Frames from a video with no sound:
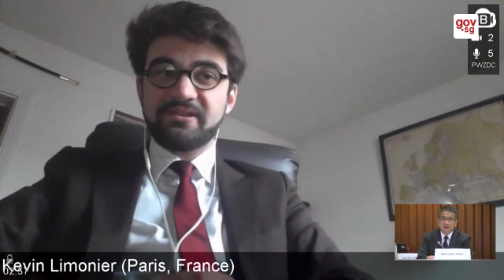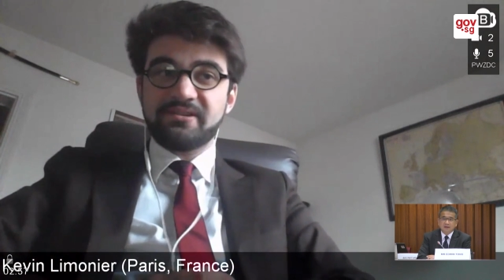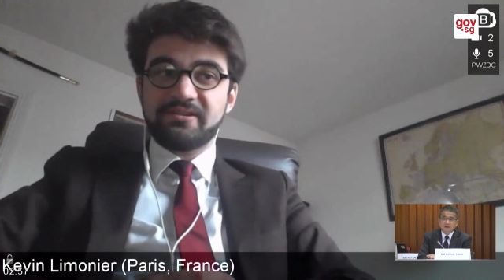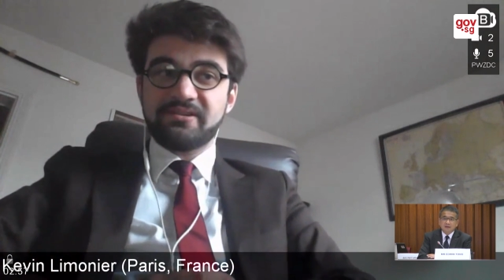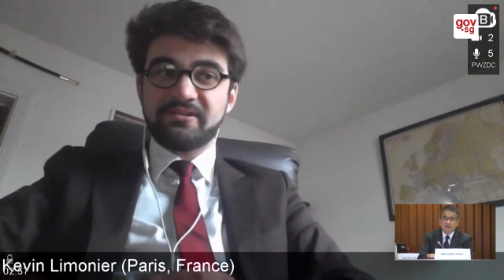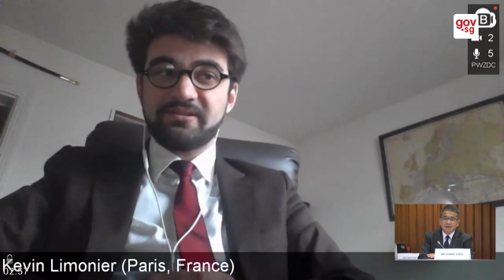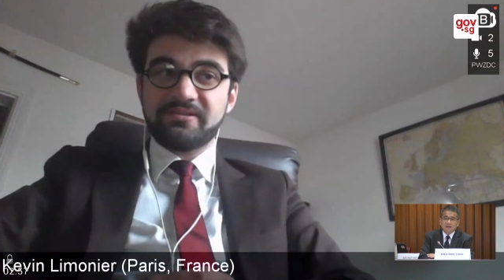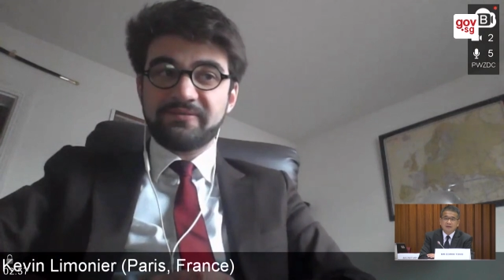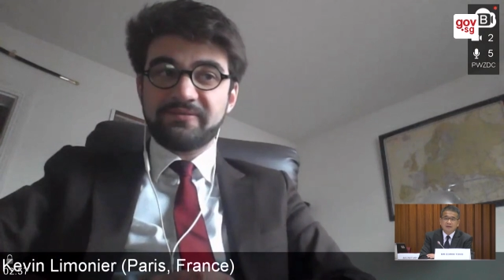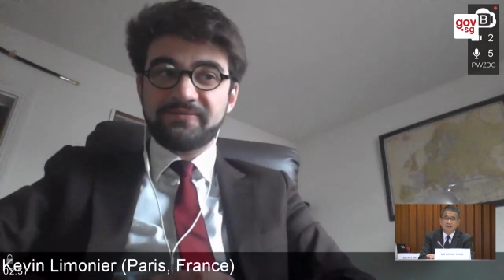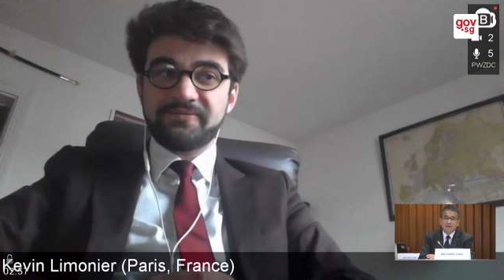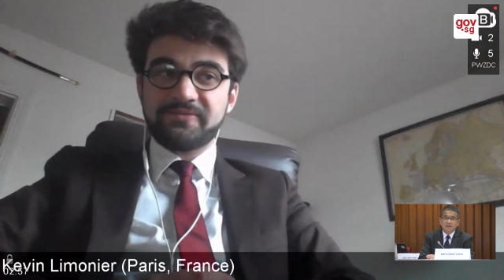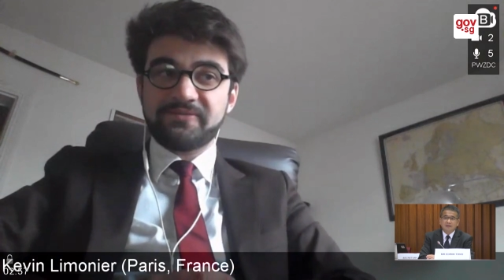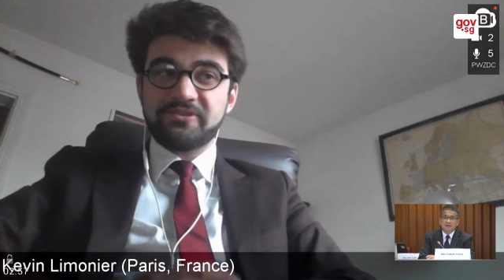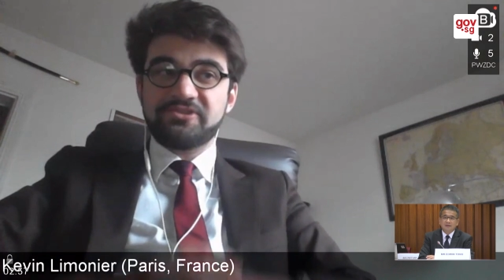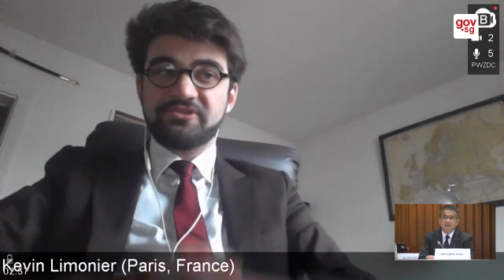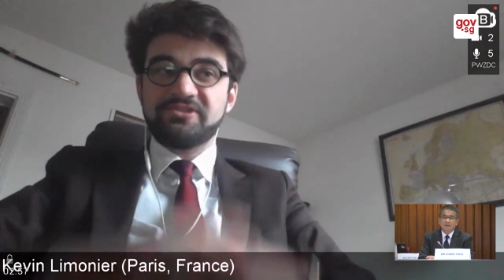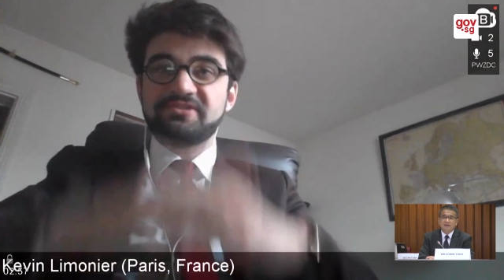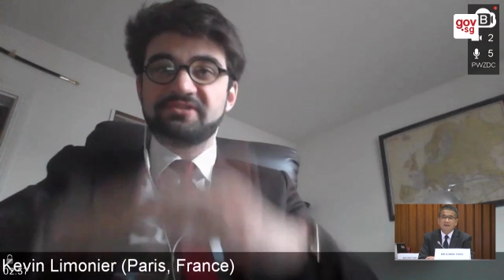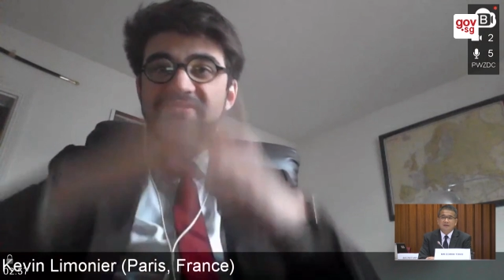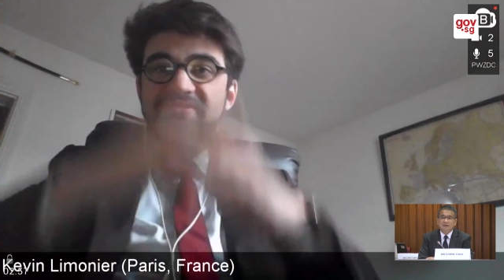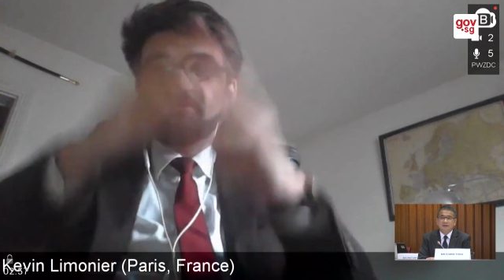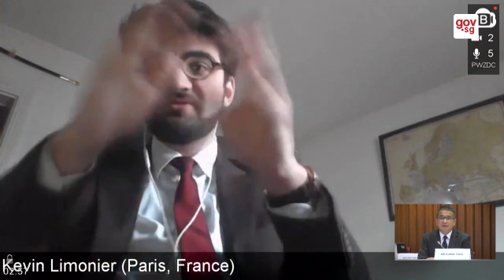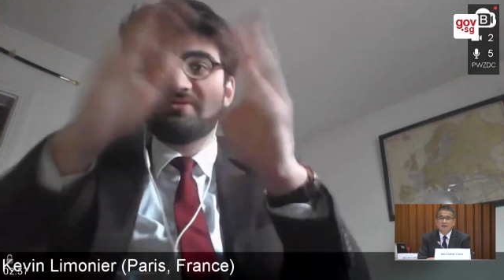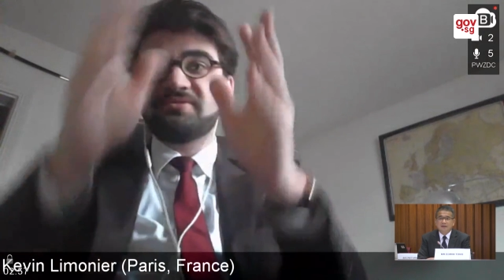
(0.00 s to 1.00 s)

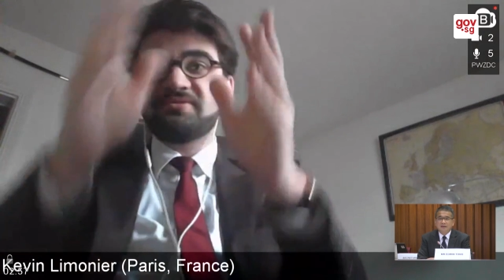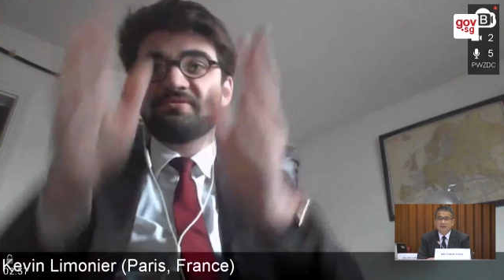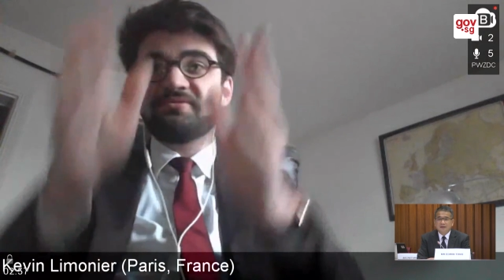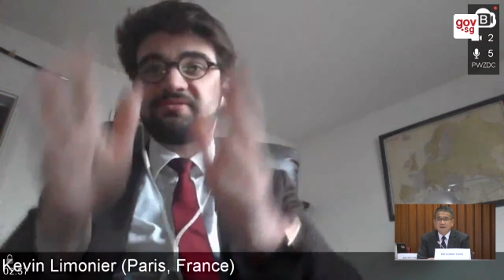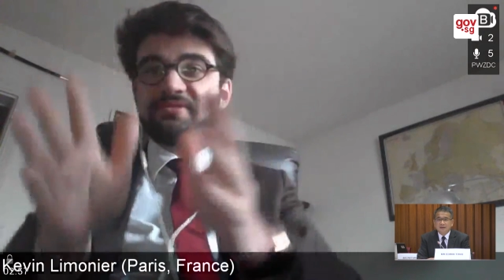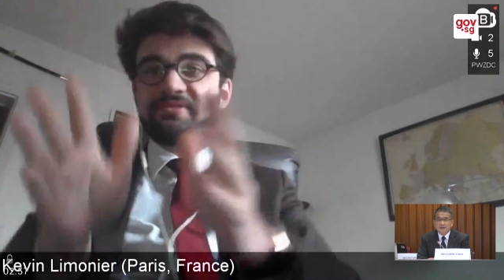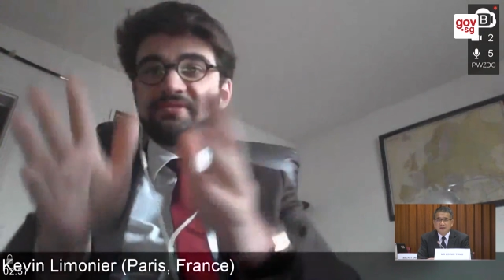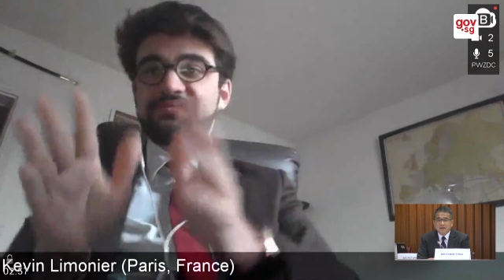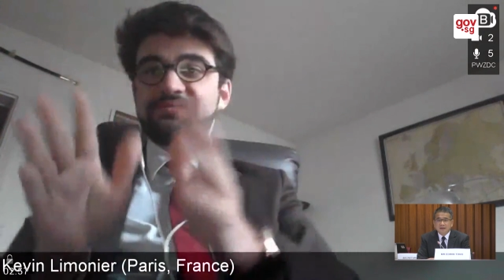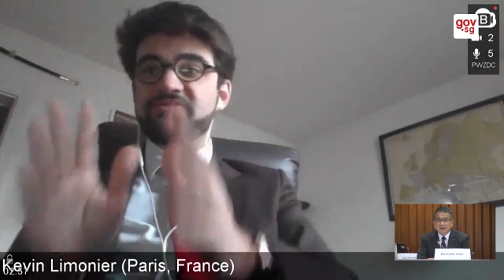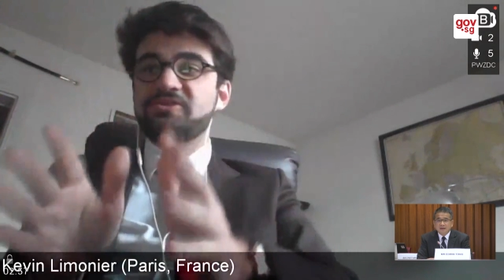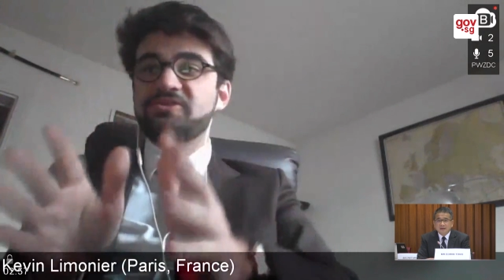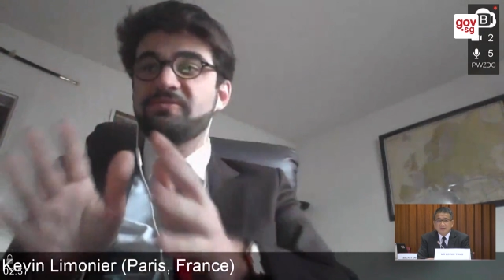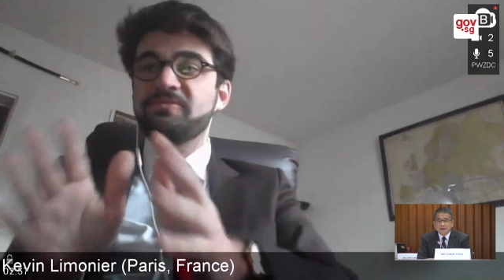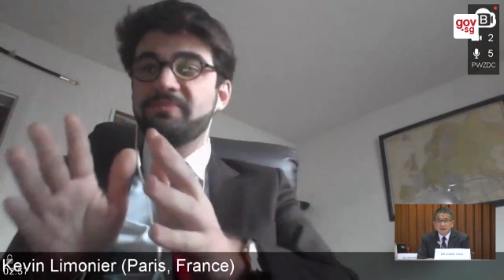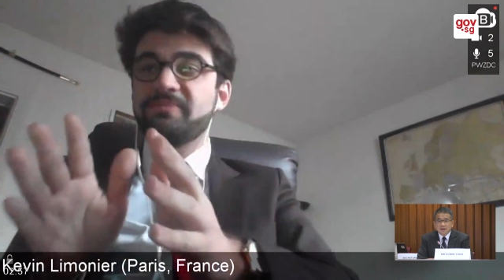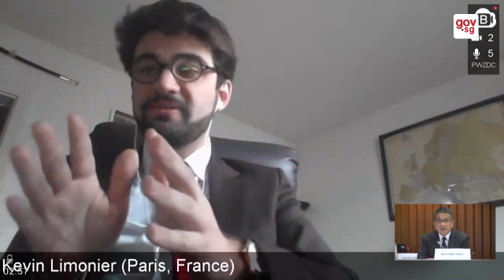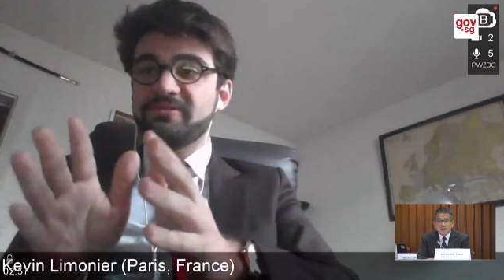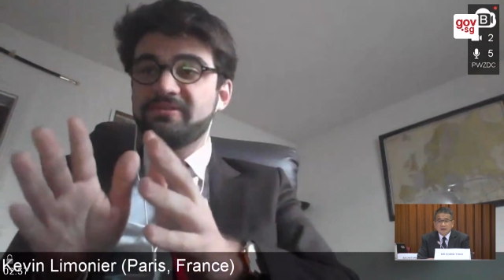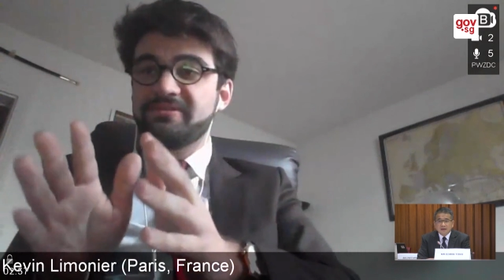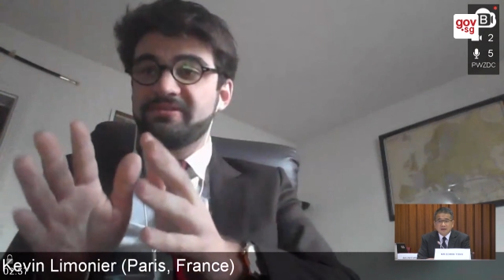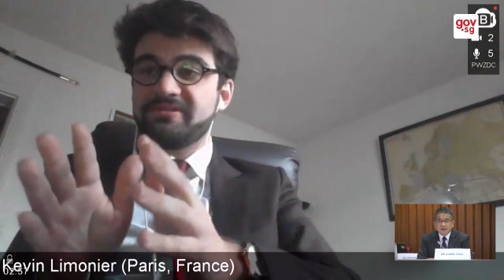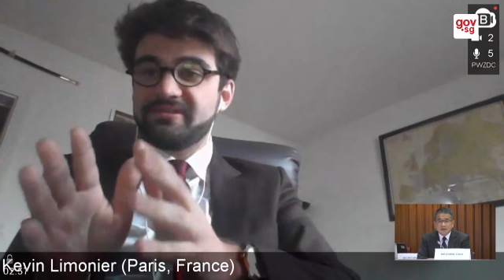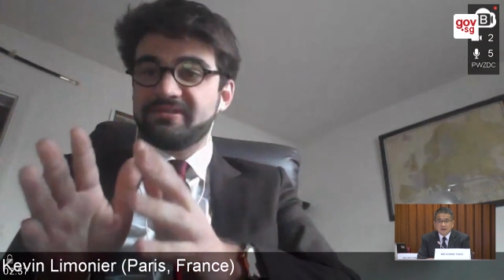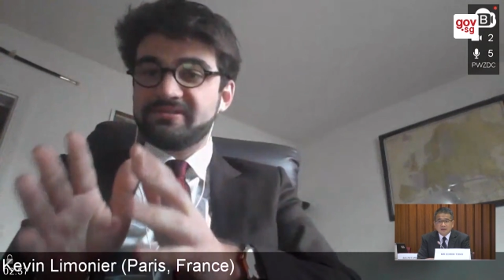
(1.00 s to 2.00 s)
French Institute of
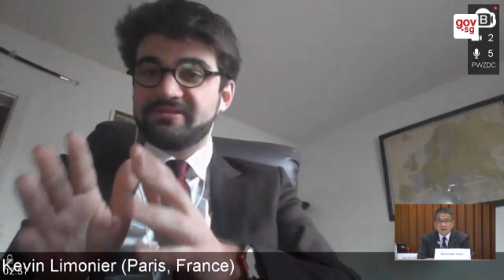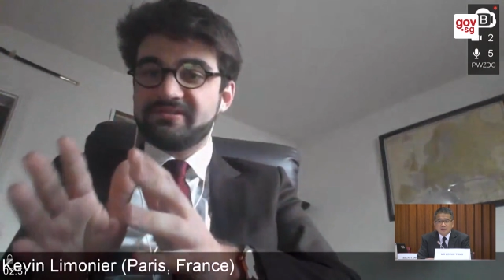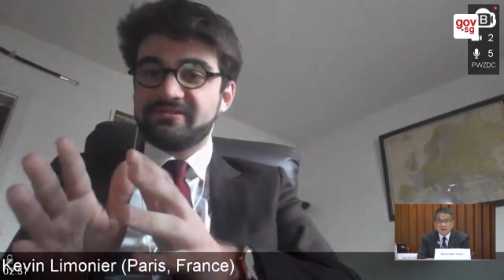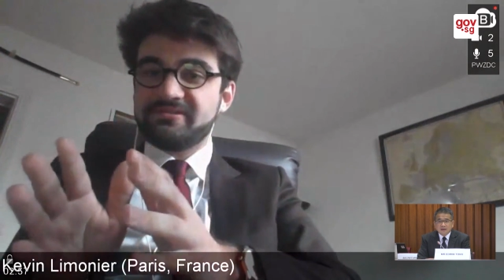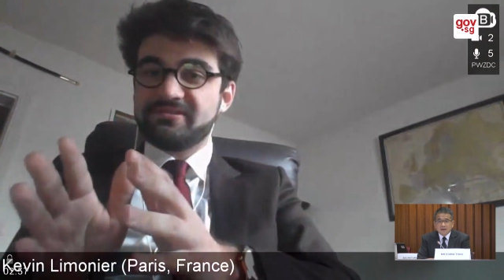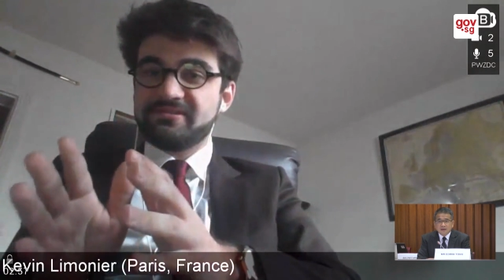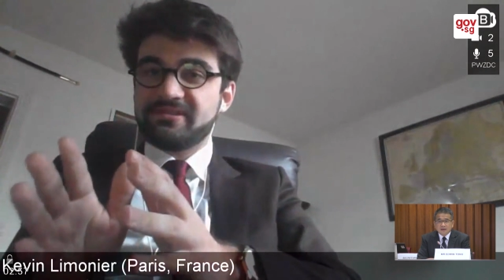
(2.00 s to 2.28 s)
Geopolitics